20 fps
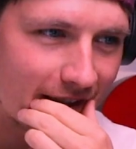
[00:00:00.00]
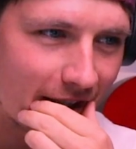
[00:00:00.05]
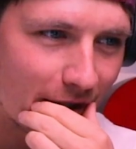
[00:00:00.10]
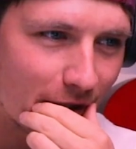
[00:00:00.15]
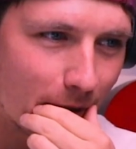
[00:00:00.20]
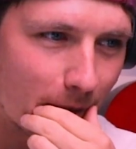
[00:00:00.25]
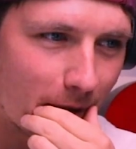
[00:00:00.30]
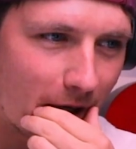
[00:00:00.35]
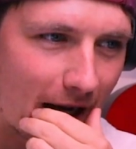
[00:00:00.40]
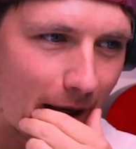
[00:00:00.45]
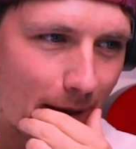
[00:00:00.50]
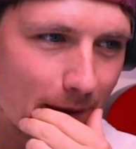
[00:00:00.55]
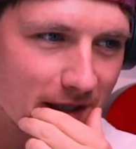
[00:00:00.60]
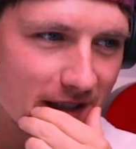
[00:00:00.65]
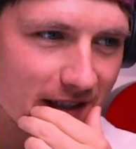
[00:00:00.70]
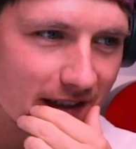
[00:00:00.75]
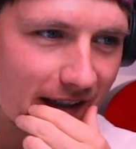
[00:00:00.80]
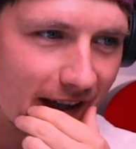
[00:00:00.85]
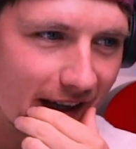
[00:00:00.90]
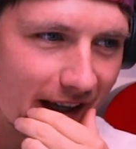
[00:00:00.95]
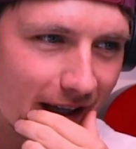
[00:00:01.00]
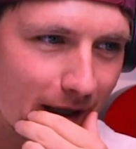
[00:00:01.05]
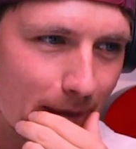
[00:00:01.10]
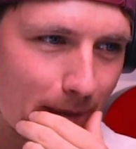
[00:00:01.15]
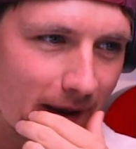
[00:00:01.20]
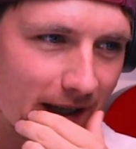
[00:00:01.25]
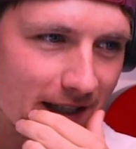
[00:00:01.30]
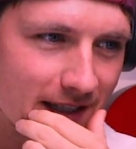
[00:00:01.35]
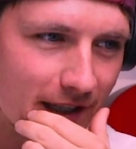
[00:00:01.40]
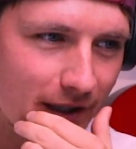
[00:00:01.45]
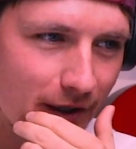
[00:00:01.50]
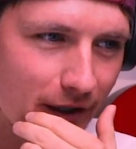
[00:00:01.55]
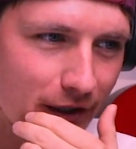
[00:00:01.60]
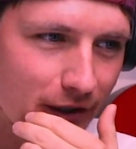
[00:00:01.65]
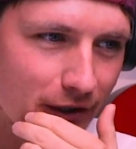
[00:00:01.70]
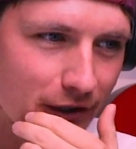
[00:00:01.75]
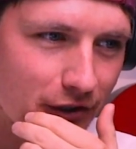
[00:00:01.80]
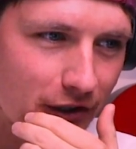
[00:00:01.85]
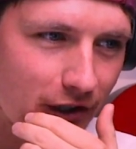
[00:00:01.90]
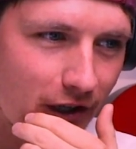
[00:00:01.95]
tell you what, I was taking the piss out of
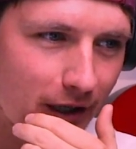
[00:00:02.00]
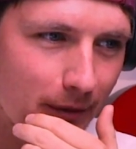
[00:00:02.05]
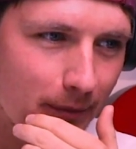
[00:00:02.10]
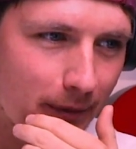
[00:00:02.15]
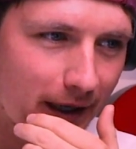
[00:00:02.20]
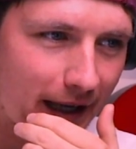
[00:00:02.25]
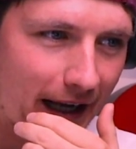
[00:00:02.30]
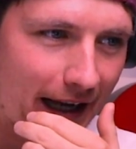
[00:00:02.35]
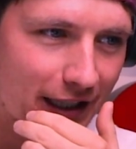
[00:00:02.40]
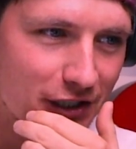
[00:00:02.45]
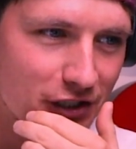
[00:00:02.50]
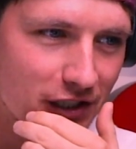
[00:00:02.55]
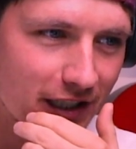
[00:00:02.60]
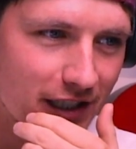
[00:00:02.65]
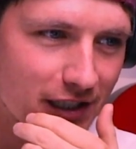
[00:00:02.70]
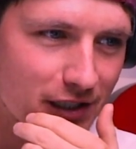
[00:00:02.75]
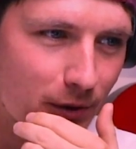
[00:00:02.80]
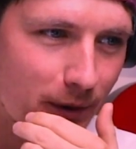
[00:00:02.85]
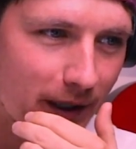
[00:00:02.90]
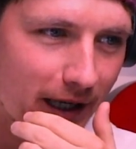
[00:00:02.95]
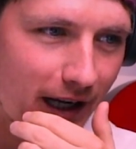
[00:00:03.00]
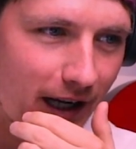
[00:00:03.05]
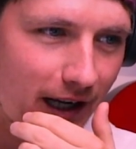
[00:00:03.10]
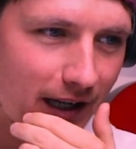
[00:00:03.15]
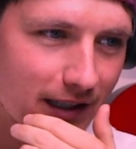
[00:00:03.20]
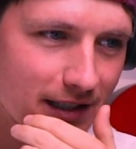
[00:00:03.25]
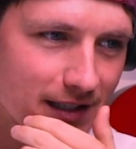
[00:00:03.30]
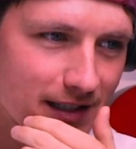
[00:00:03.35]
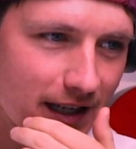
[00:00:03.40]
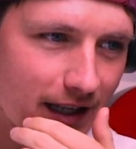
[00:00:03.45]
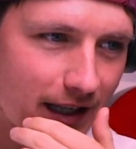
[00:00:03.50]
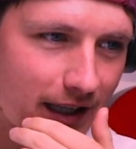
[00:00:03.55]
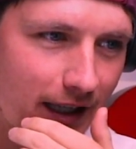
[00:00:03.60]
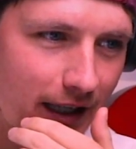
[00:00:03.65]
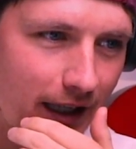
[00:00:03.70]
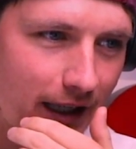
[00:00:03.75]
your drawing, but actually, it's quite hard, isn't it?